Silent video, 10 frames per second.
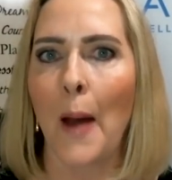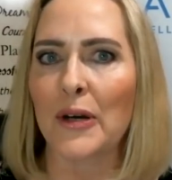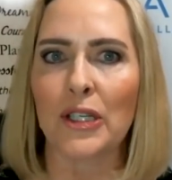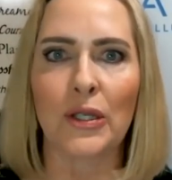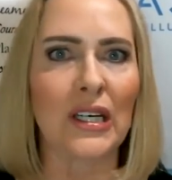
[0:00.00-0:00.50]

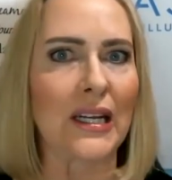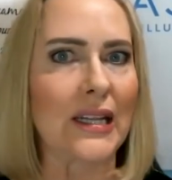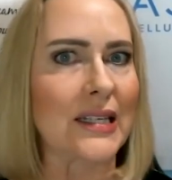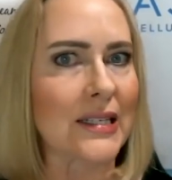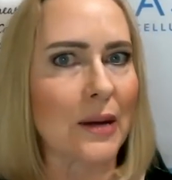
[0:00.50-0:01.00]
opportunity
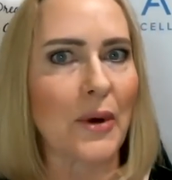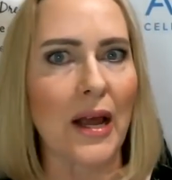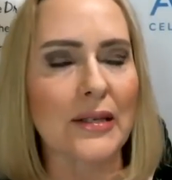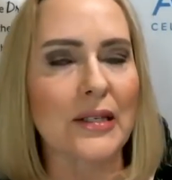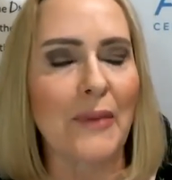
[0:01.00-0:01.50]
that someone
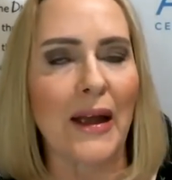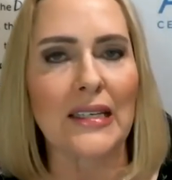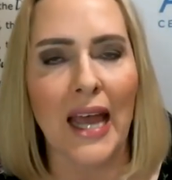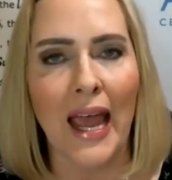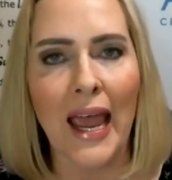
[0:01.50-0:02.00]
else might
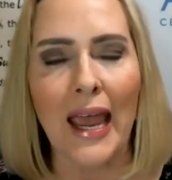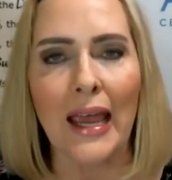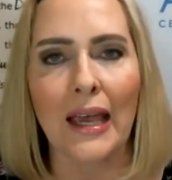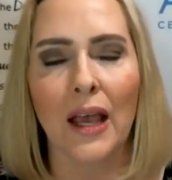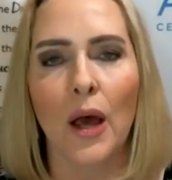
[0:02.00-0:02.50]

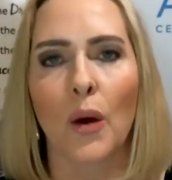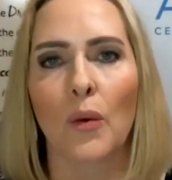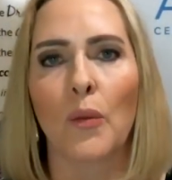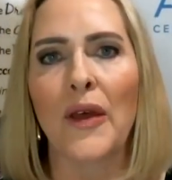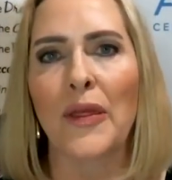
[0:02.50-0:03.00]
take
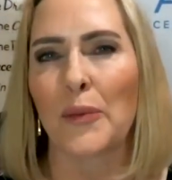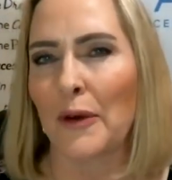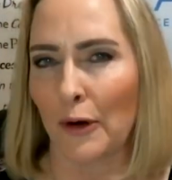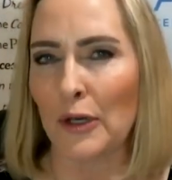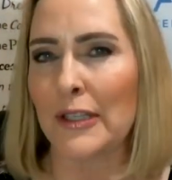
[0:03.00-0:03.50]
with
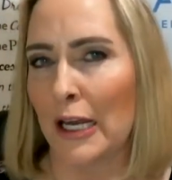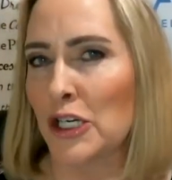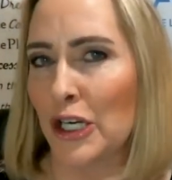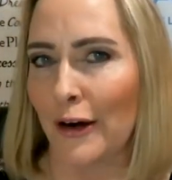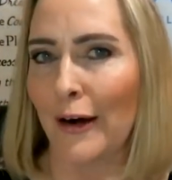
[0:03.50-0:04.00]
reverse
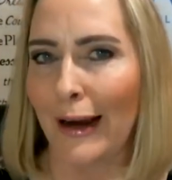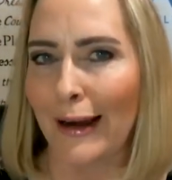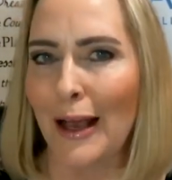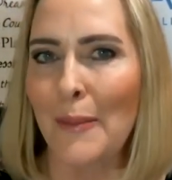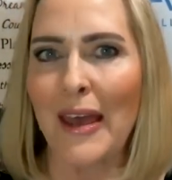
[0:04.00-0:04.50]

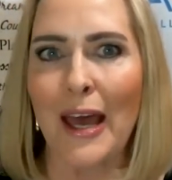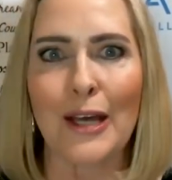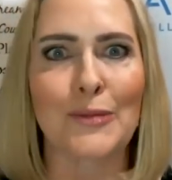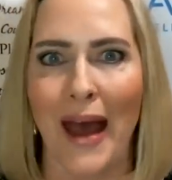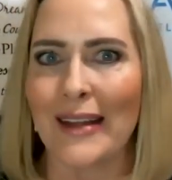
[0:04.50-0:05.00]
engineering
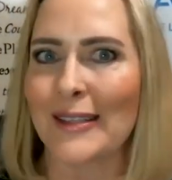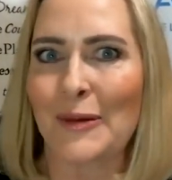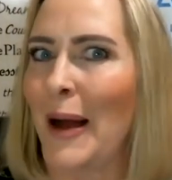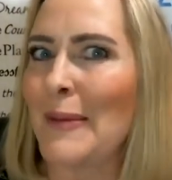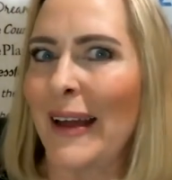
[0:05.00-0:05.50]
because patents are
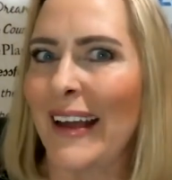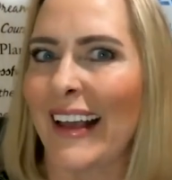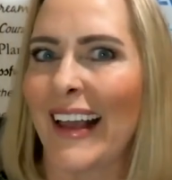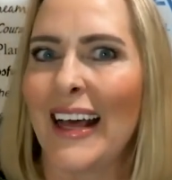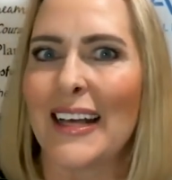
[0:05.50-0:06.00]
public.
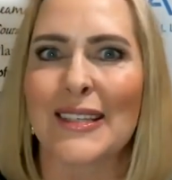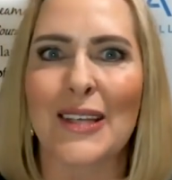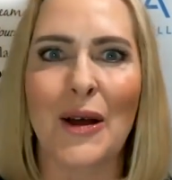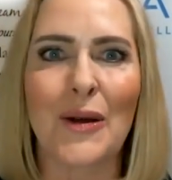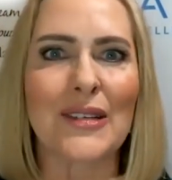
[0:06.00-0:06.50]

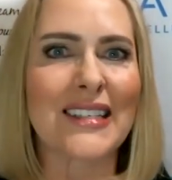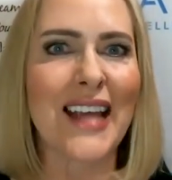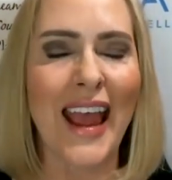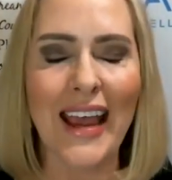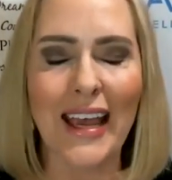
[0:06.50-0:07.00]
So
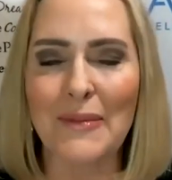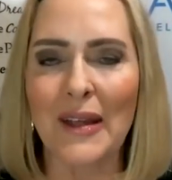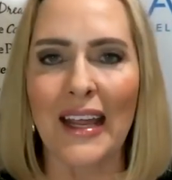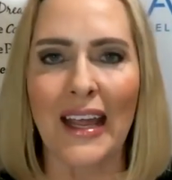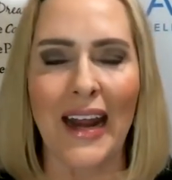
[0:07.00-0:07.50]
take a
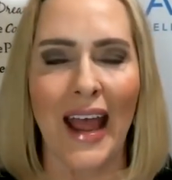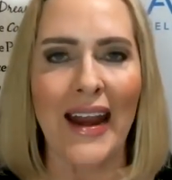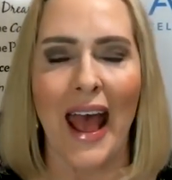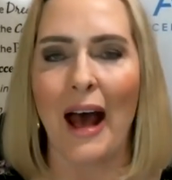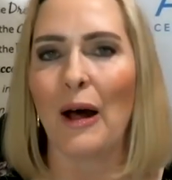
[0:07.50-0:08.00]
minute and
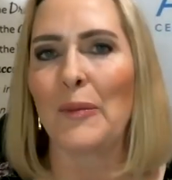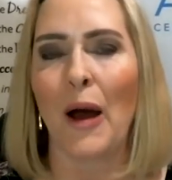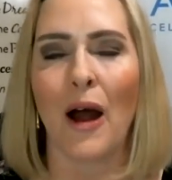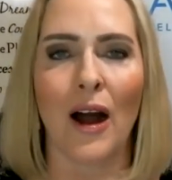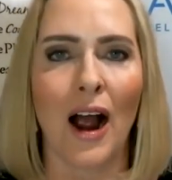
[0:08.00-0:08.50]
help
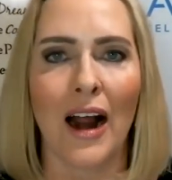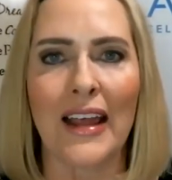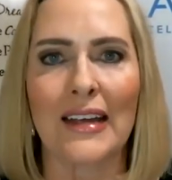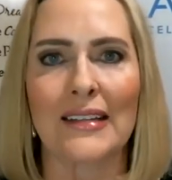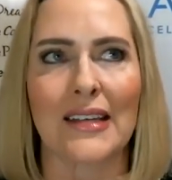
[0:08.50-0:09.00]
our
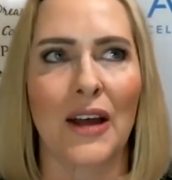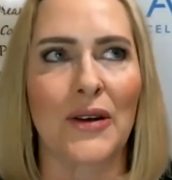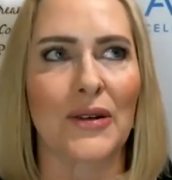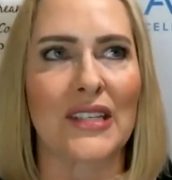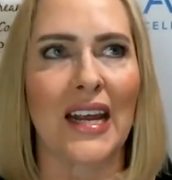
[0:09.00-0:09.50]
audience
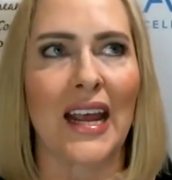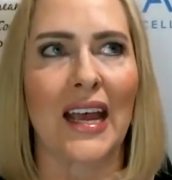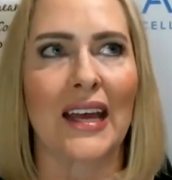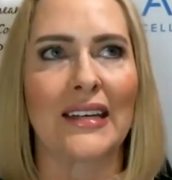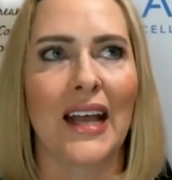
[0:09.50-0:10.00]

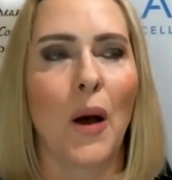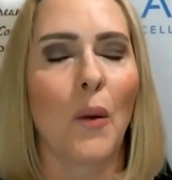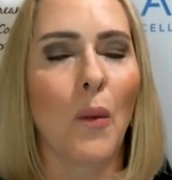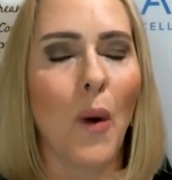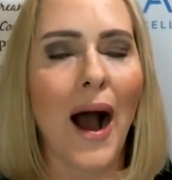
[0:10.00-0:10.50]
understand
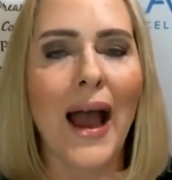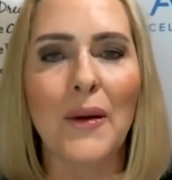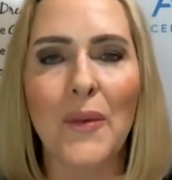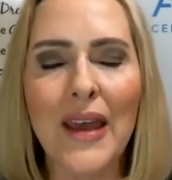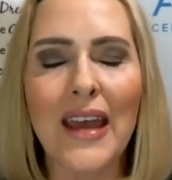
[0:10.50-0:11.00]
why
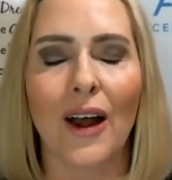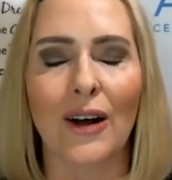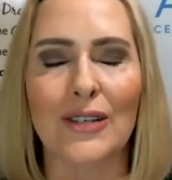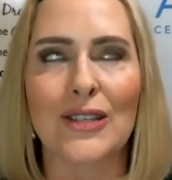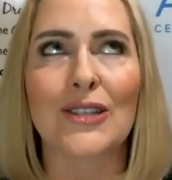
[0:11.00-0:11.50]
we
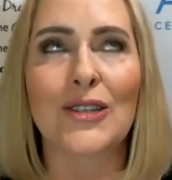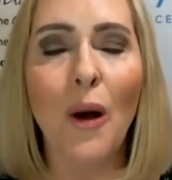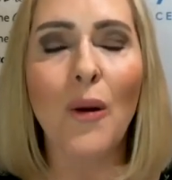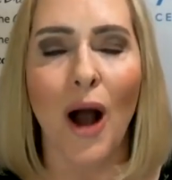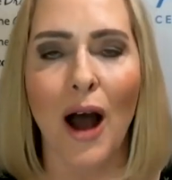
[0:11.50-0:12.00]
are
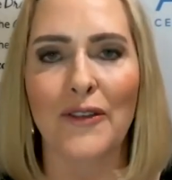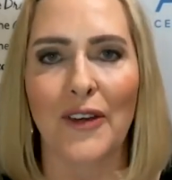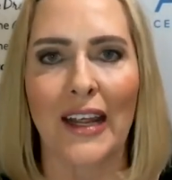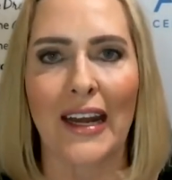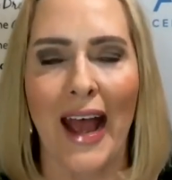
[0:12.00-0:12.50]
so
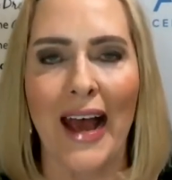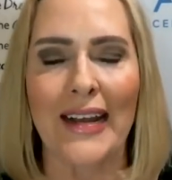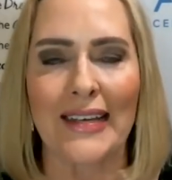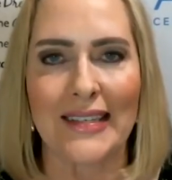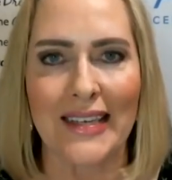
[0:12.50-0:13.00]
confident at
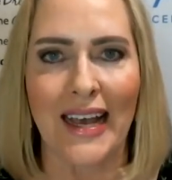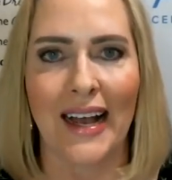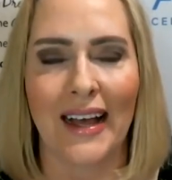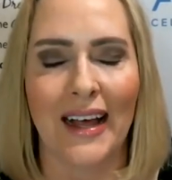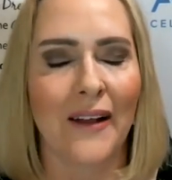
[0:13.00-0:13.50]

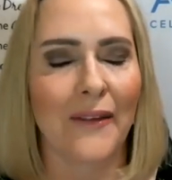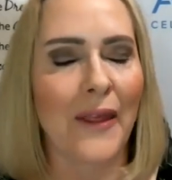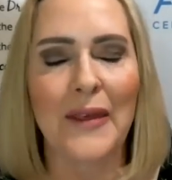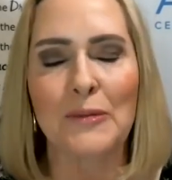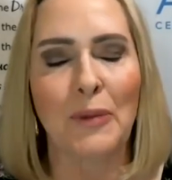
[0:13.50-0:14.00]
Asea
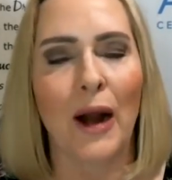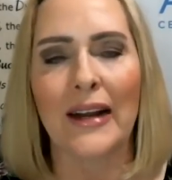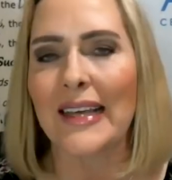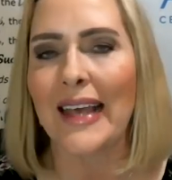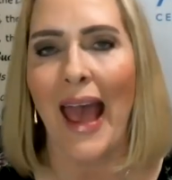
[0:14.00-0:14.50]
that this
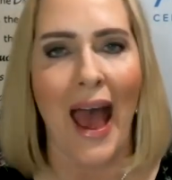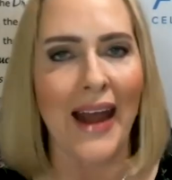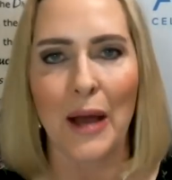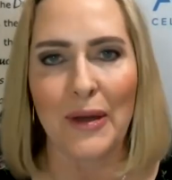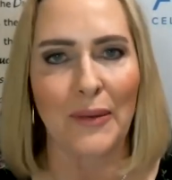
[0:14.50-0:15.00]
product
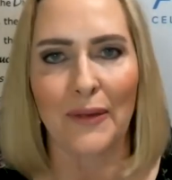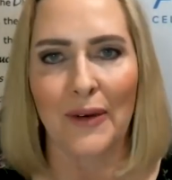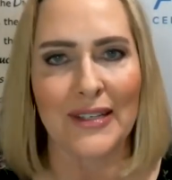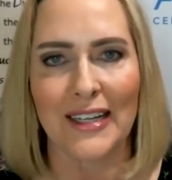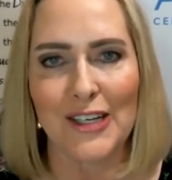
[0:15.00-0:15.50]
cannot be
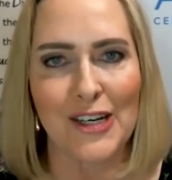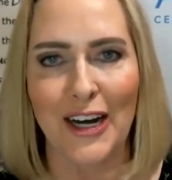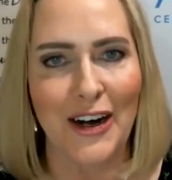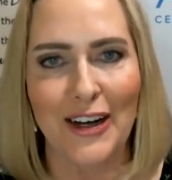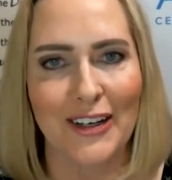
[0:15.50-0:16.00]
reverse
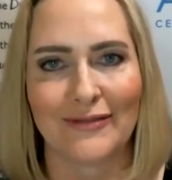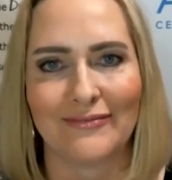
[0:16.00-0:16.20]
engineered.